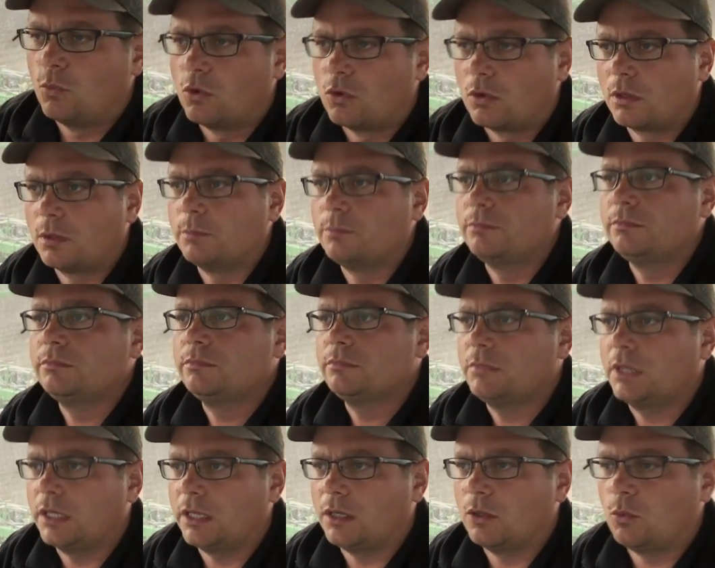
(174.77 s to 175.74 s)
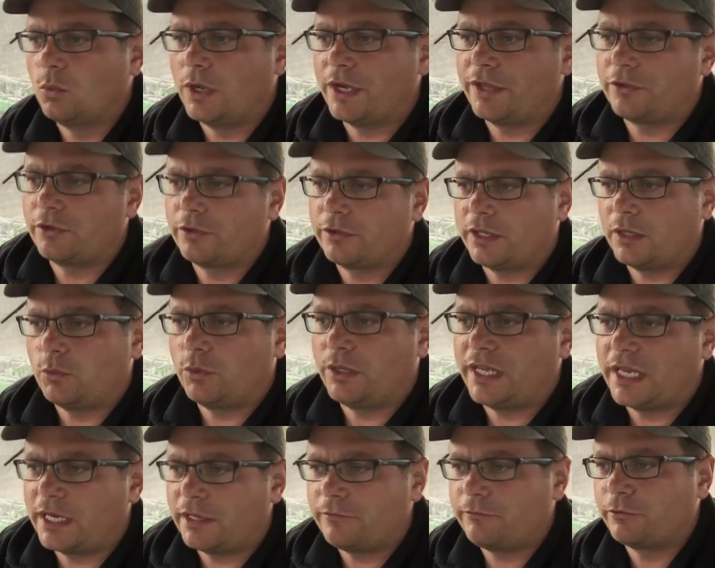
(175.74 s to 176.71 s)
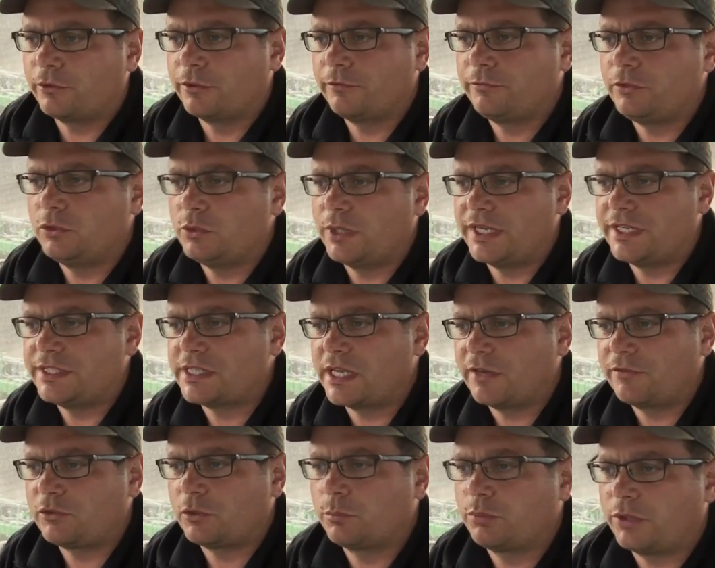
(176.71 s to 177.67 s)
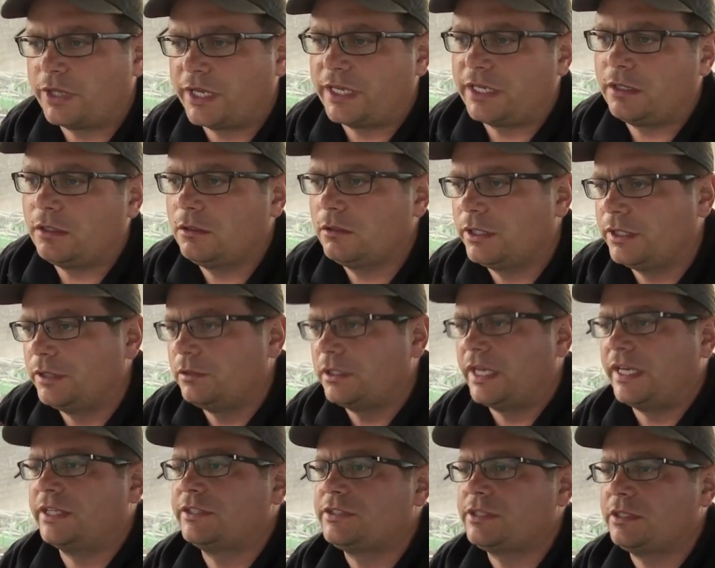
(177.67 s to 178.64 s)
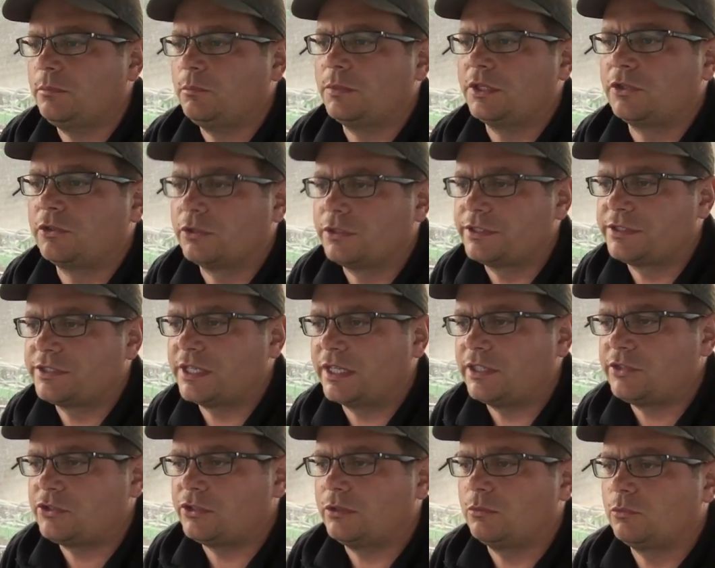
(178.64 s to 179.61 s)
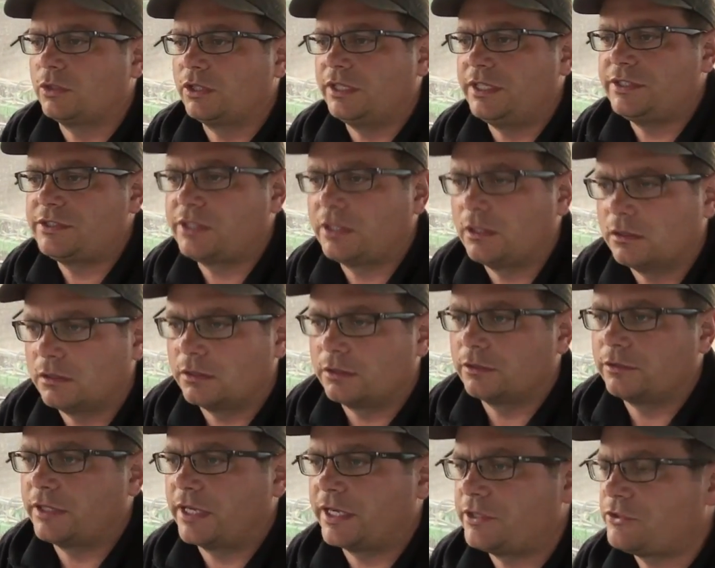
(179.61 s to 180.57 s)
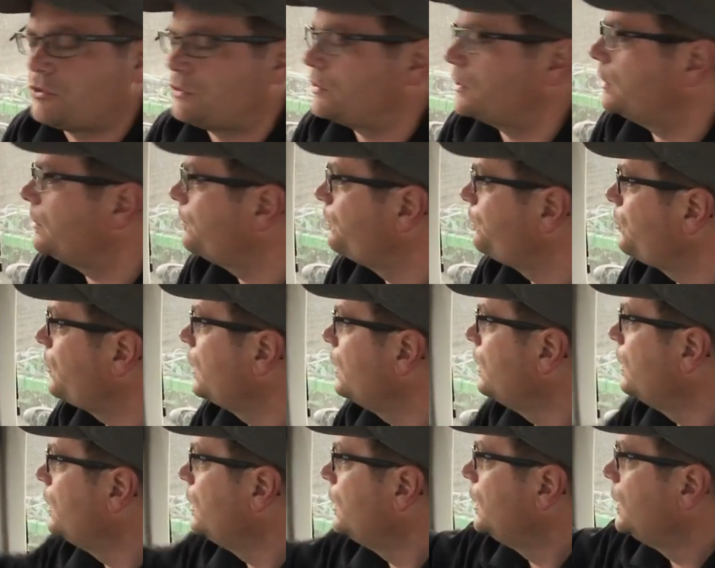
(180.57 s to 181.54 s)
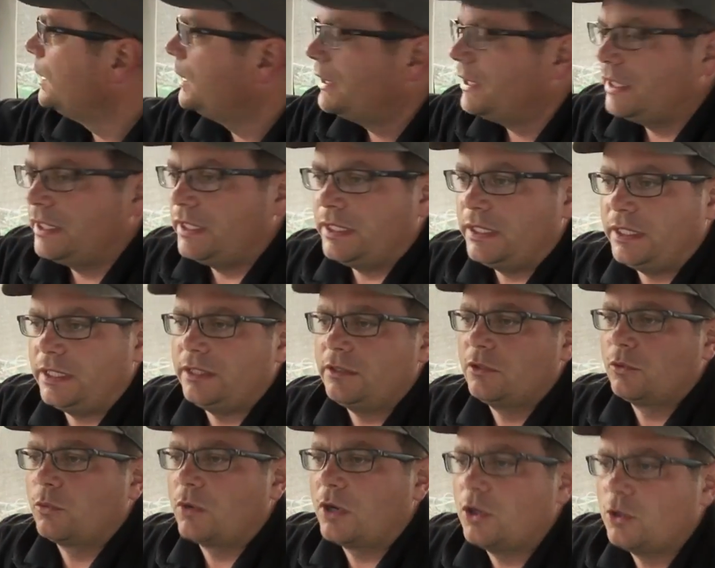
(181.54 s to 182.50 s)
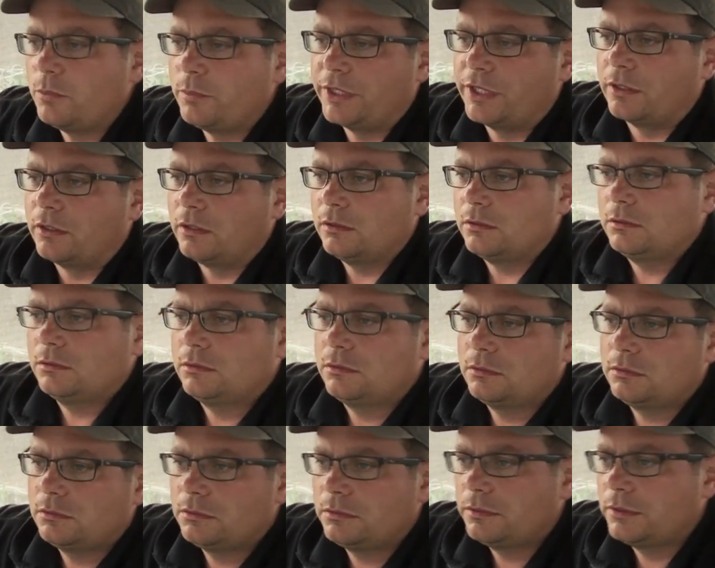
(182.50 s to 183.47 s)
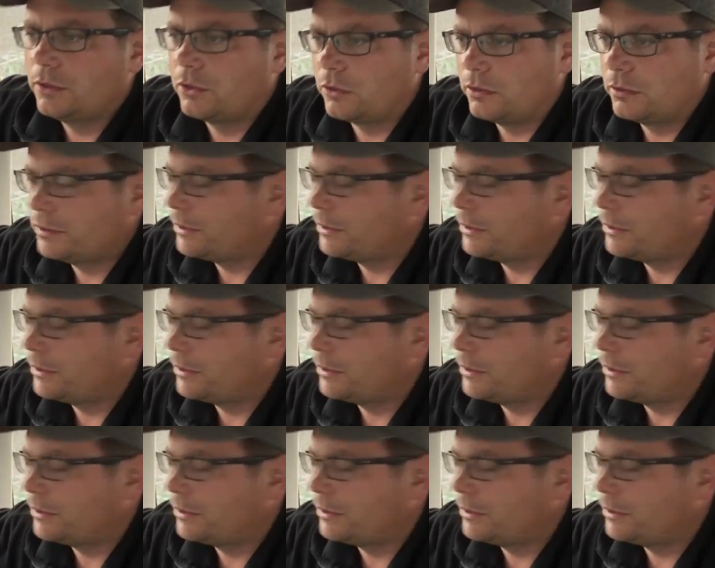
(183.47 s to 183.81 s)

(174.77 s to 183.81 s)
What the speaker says: warm weather that we had for a few days after planting, enhancing mineralization, releasing a little nitrogen. In the row middle, or